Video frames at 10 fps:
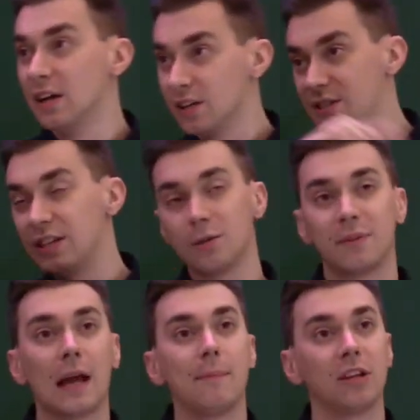see
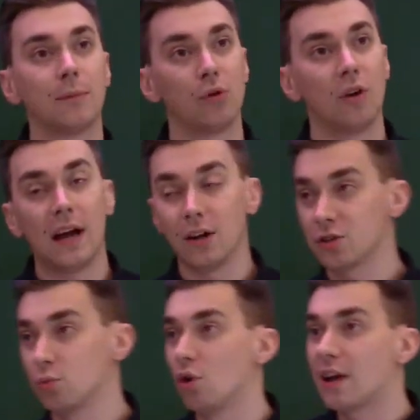something happening in the brew
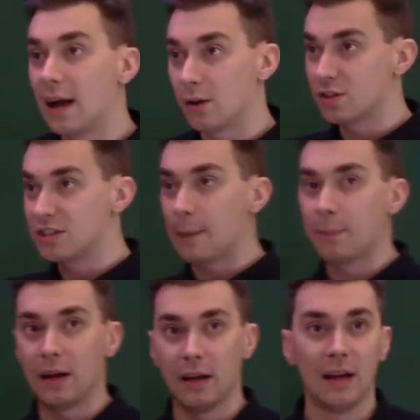house, walk out, snap
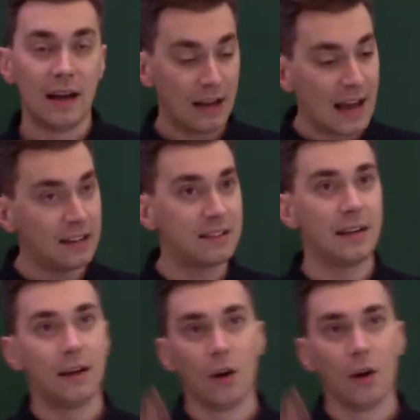it, edit it